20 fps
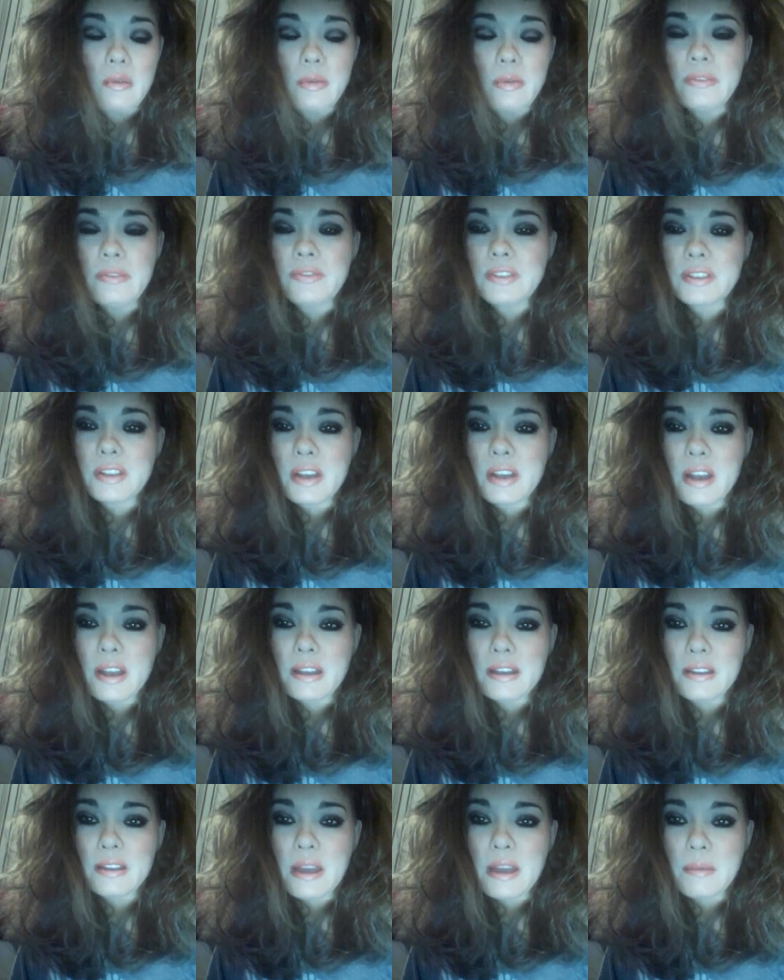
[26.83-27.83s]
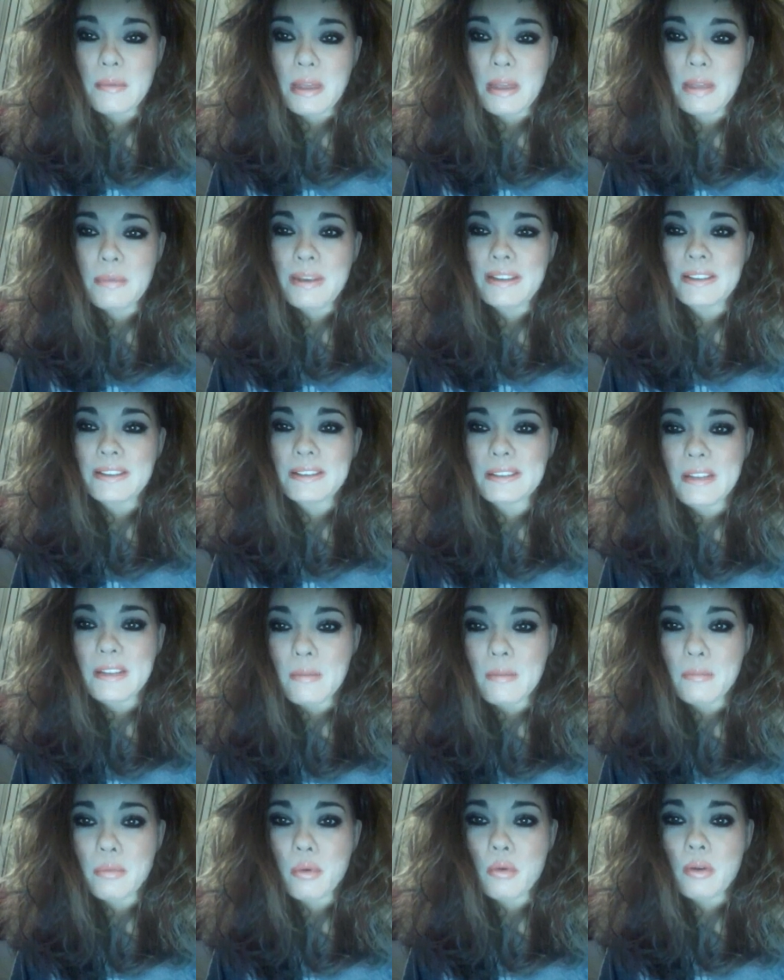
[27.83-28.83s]
We've decided that maybe at
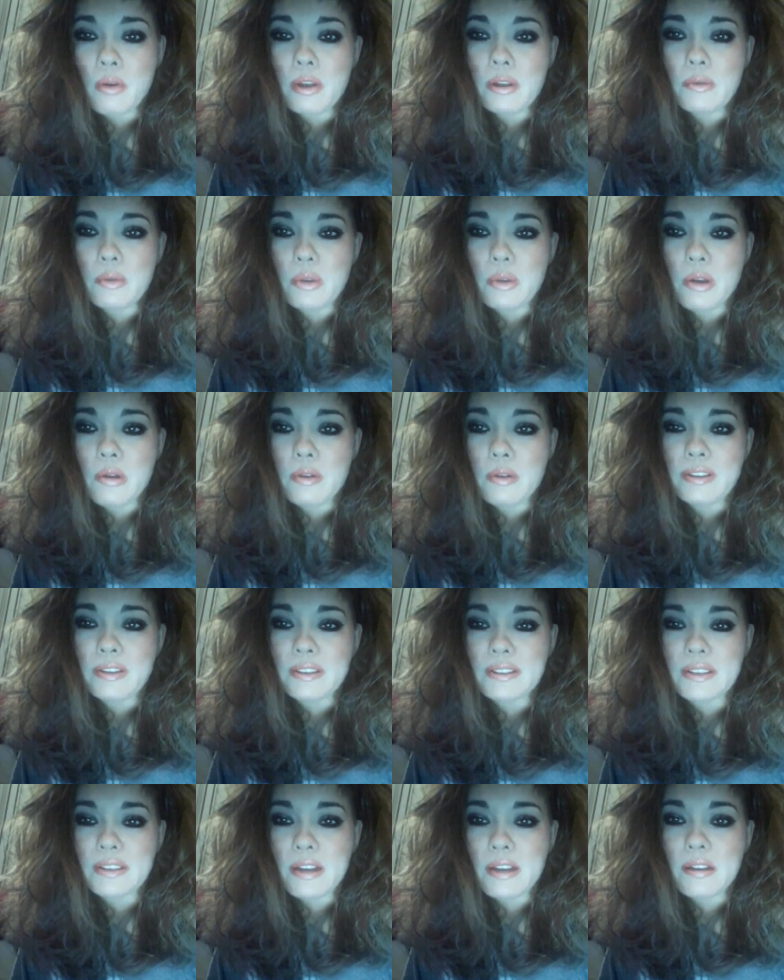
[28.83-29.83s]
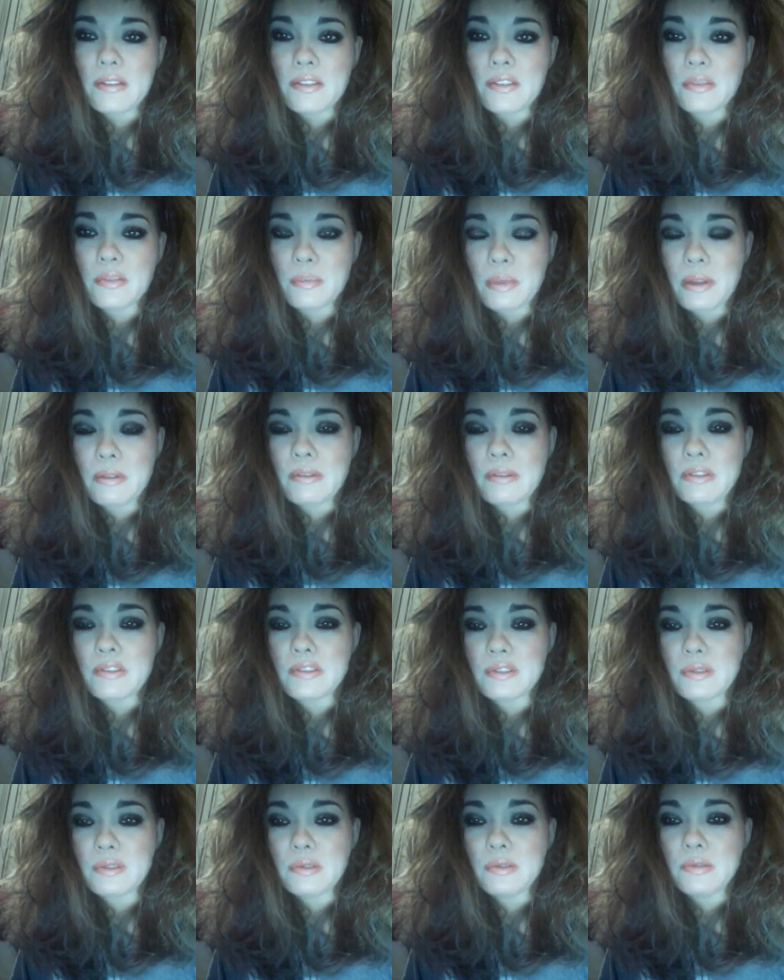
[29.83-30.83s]
some point we're going to sell the
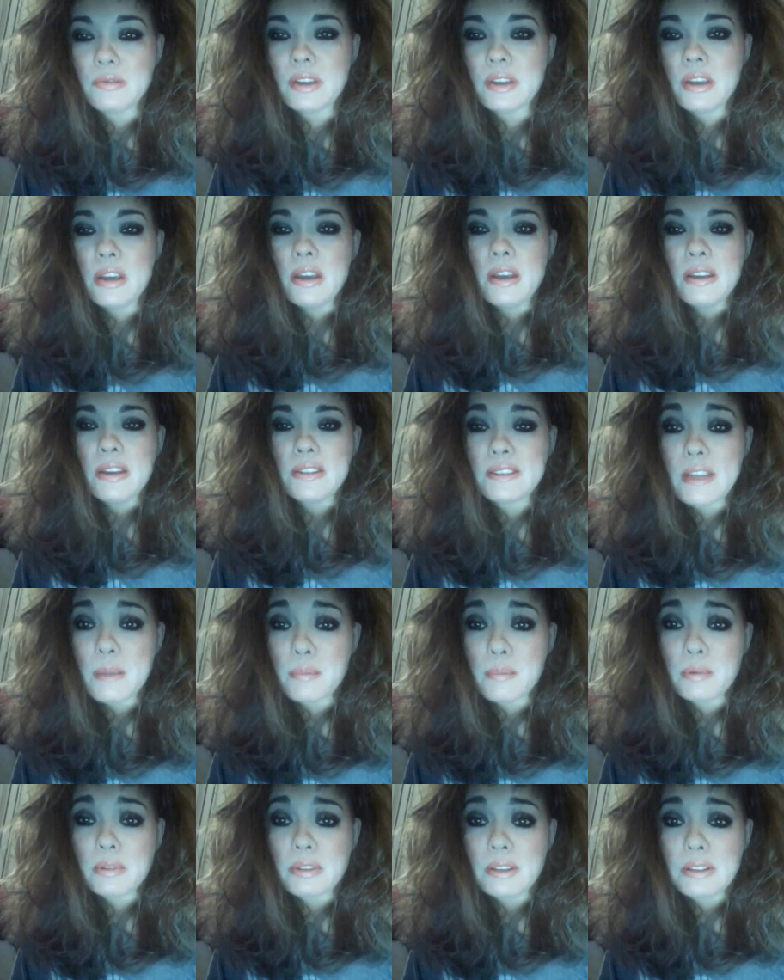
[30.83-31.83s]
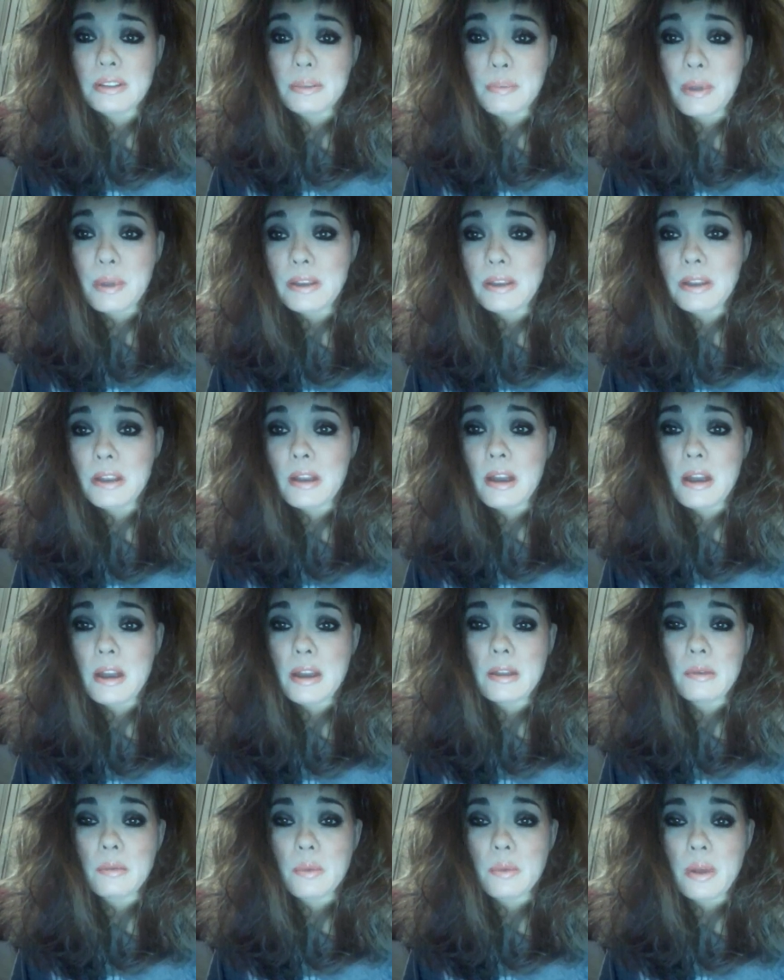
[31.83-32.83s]
Spirit Suit separately, depending
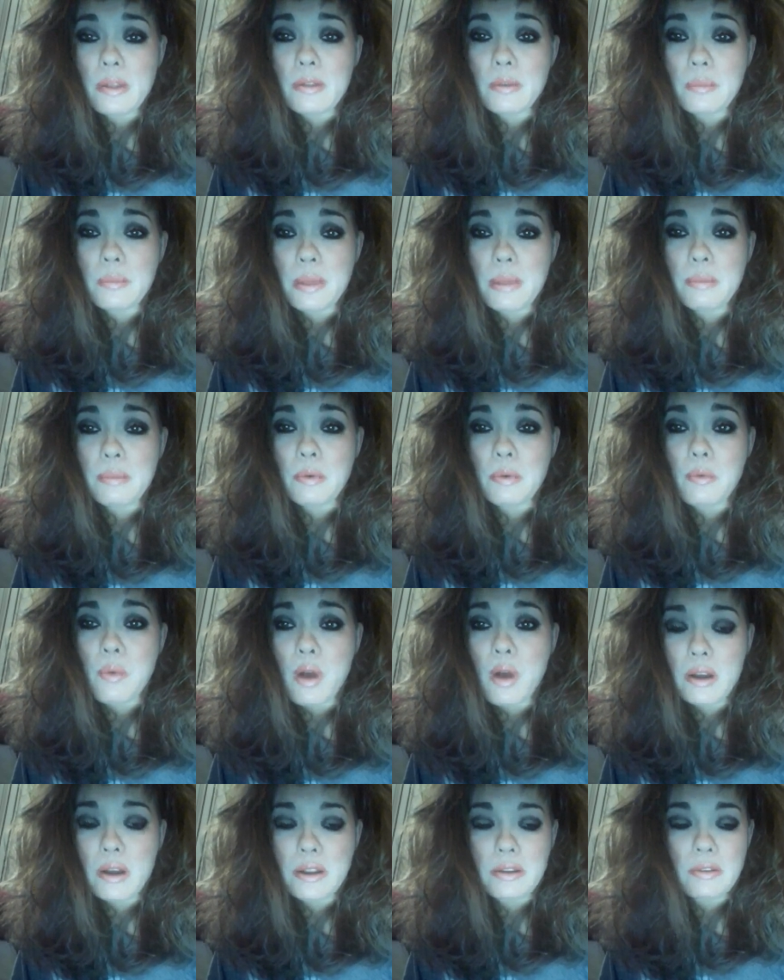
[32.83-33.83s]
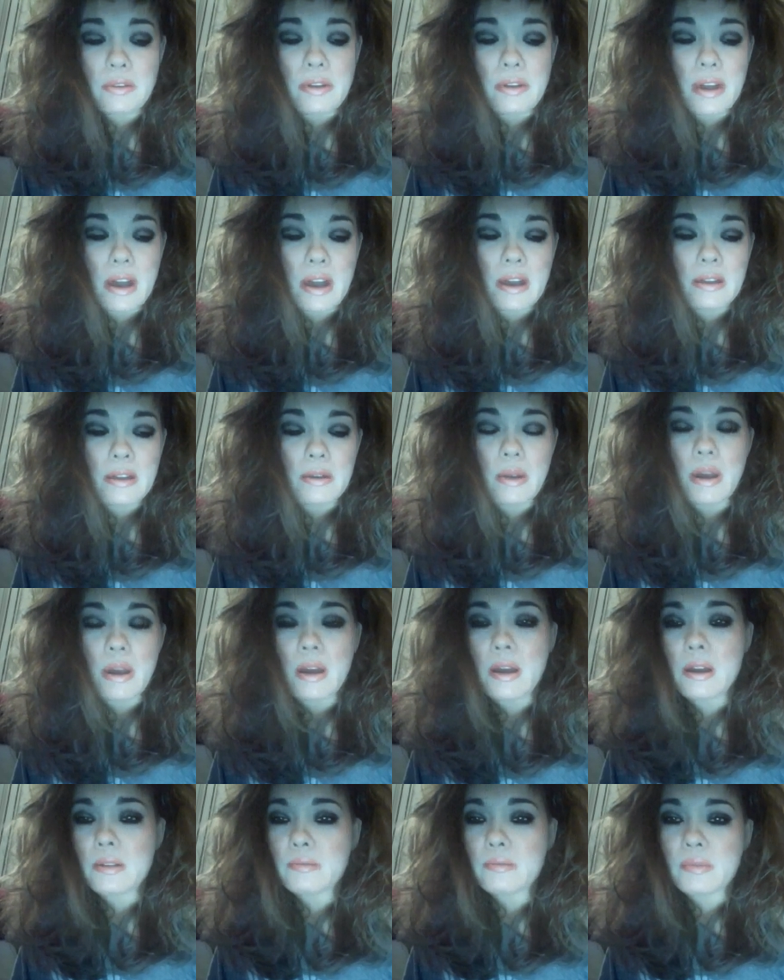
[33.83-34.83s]
on whether people want it or not,
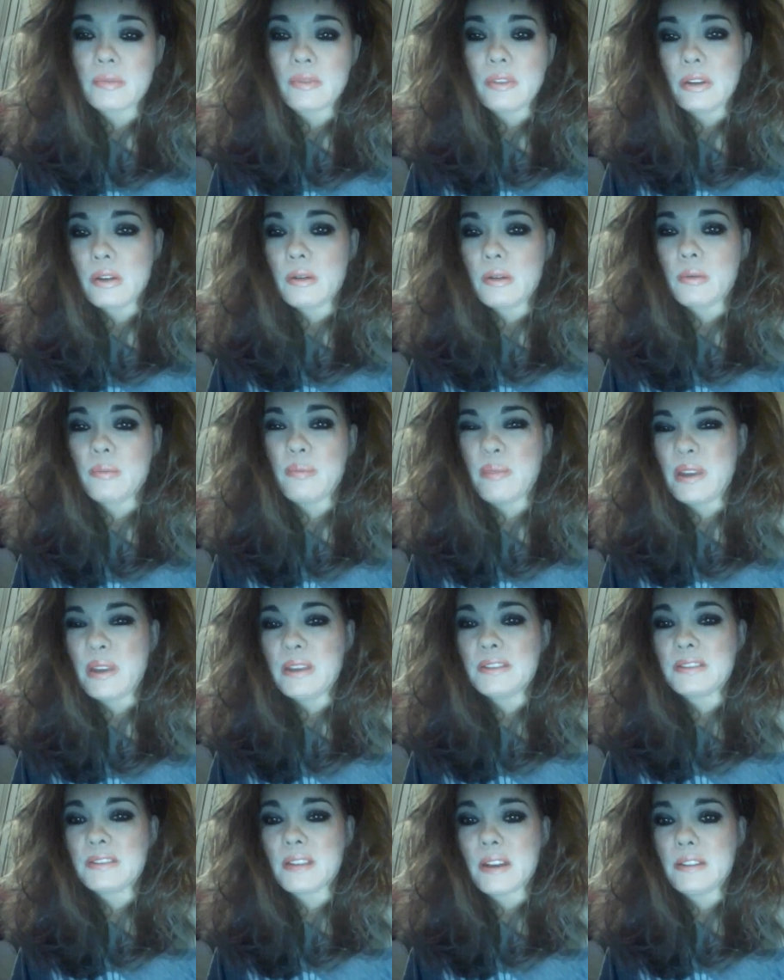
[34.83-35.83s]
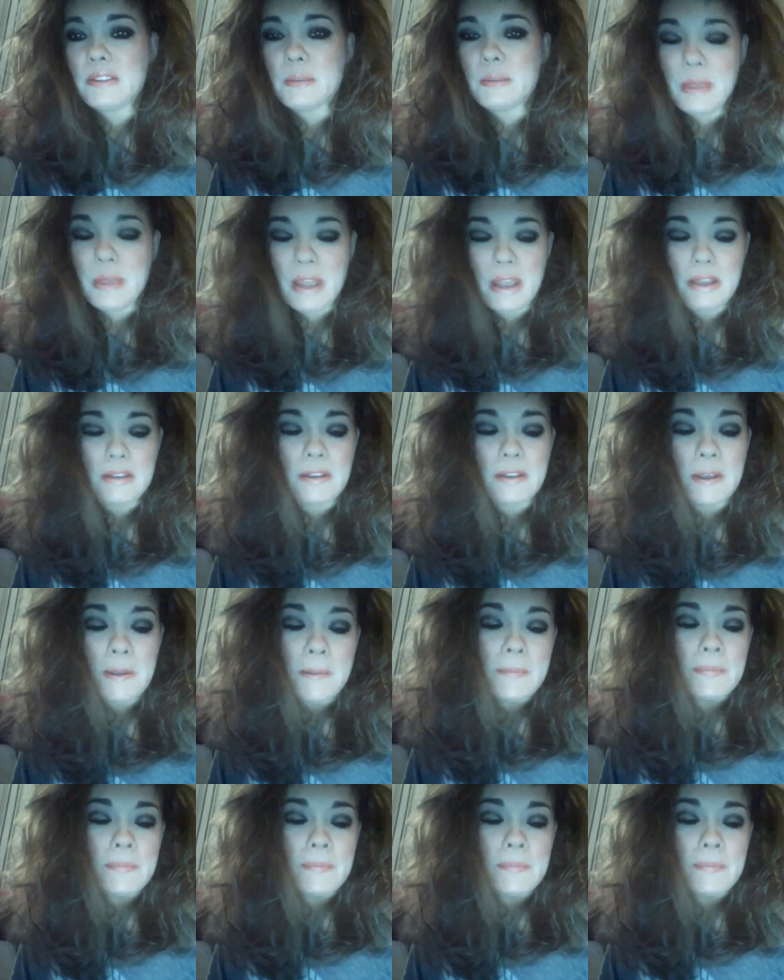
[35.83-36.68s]
you know, based on demand.